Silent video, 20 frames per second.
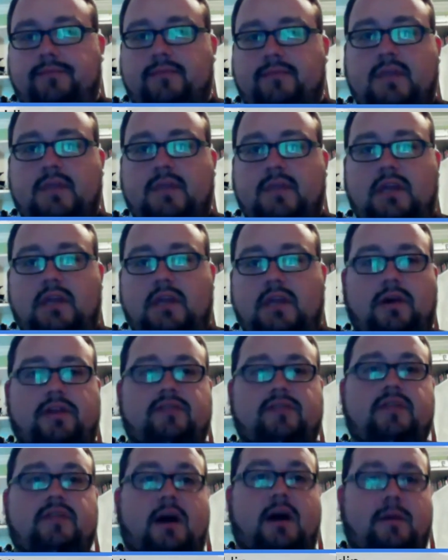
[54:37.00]

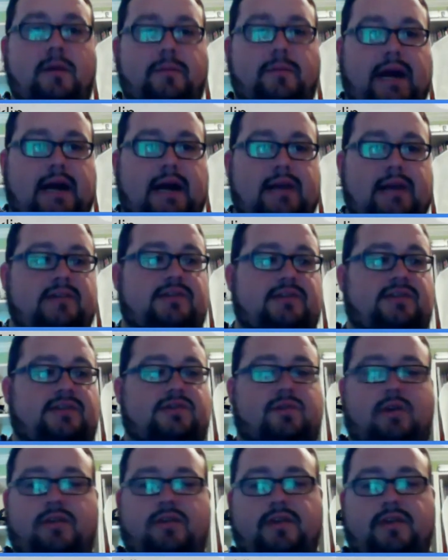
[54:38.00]
it's compact. It's the
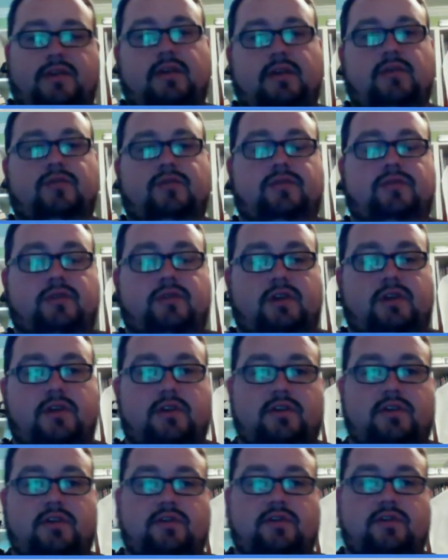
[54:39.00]
sort of thing that you
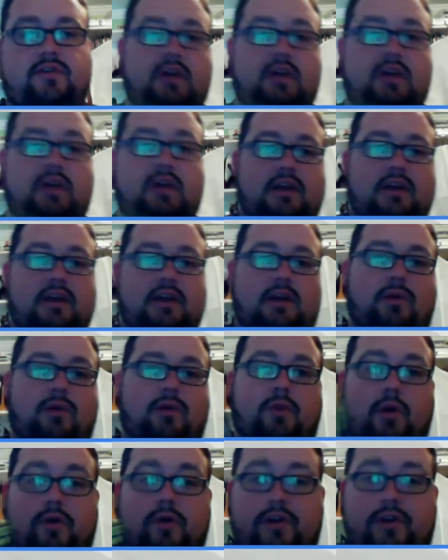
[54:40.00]
can just
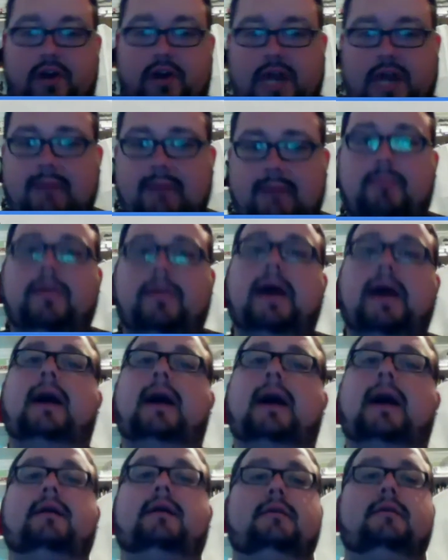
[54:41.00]
throw into your gaming
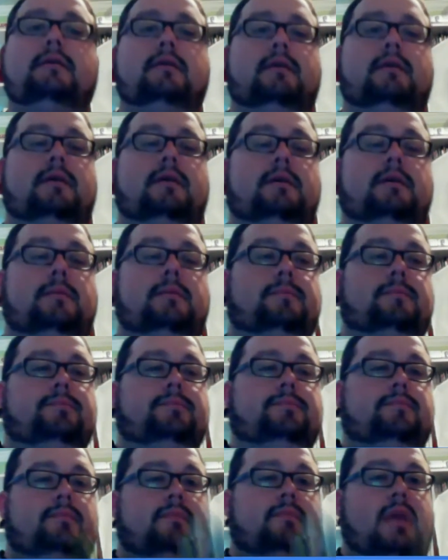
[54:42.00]
bag.
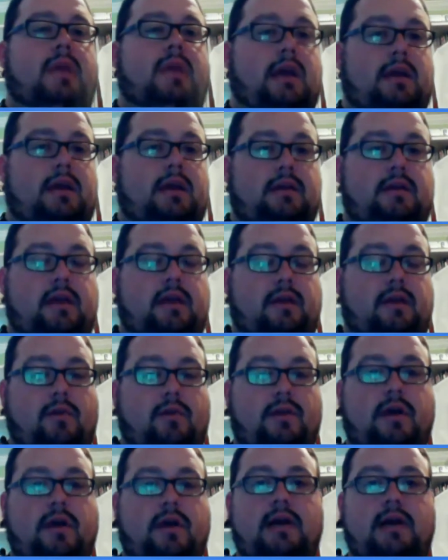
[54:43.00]
And
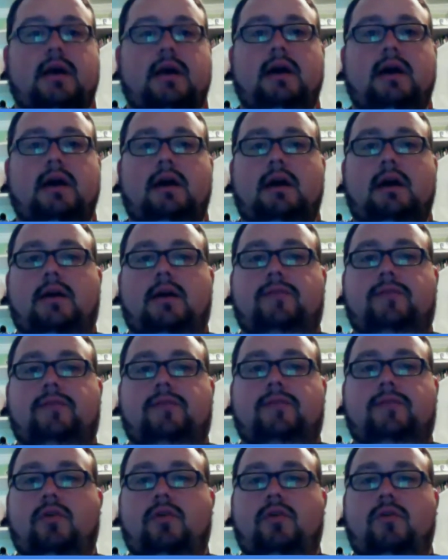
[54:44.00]
whatnot. If
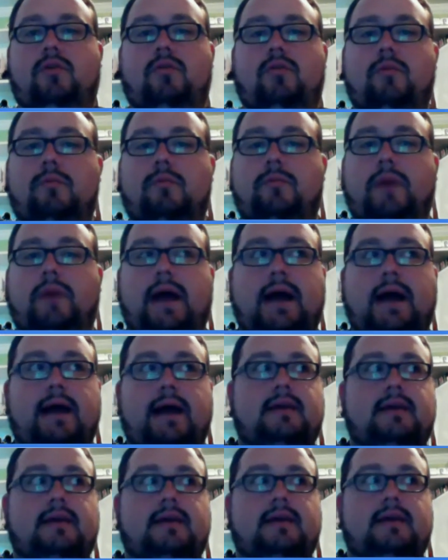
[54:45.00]
you
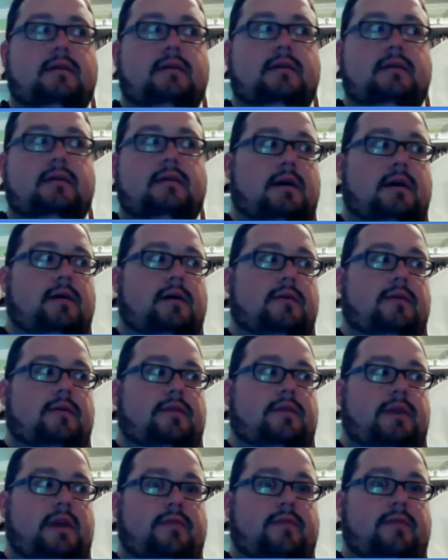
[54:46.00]
back,
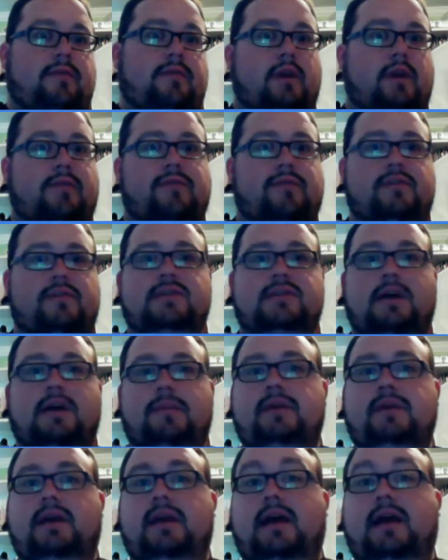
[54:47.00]
the very first
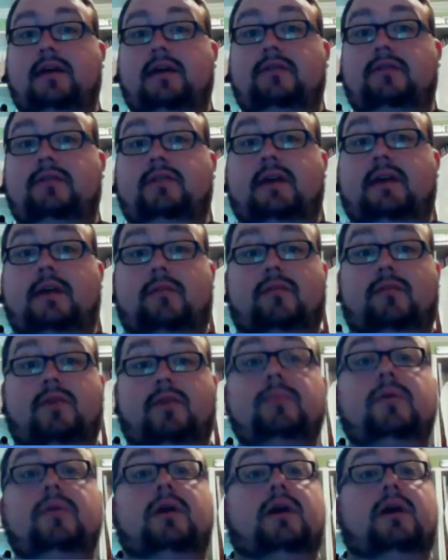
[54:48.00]
update has the
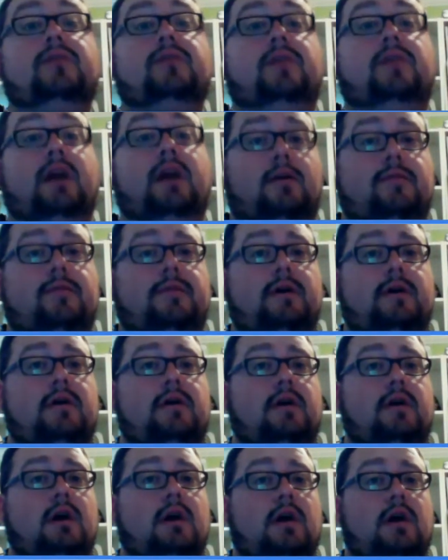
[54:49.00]
pre-production
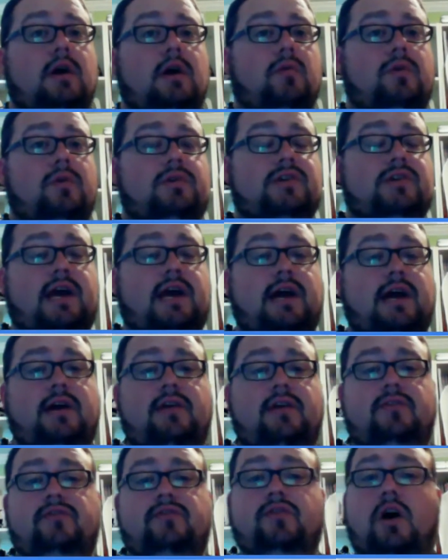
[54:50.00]
alpha, which
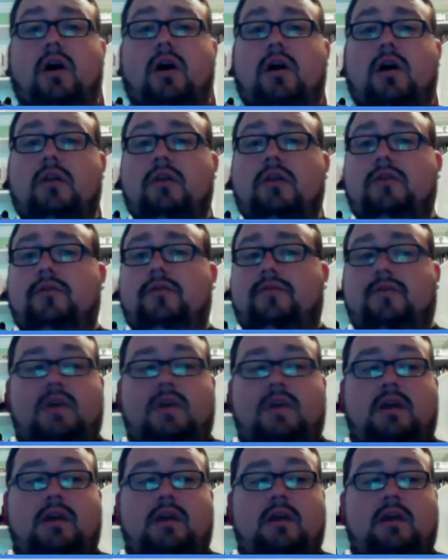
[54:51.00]
has all of
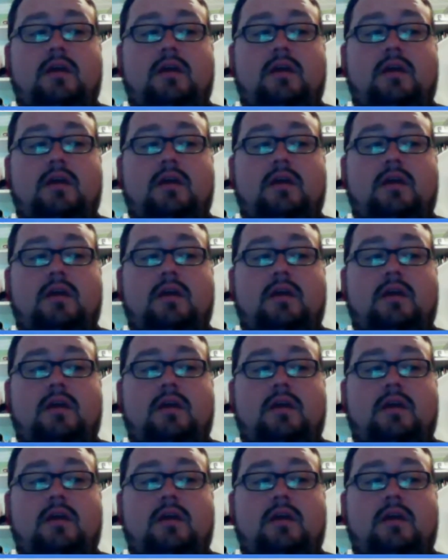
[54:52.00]
the